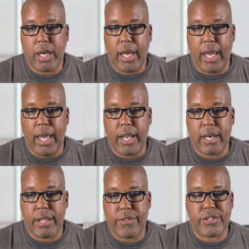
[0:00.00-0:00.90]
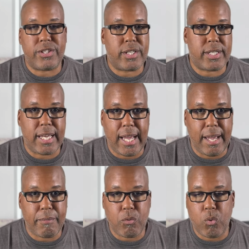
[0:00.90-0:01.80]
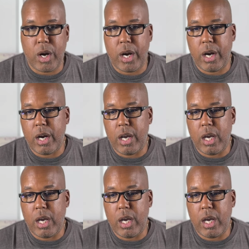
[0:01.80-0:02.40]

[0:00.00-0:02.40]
And this is the time where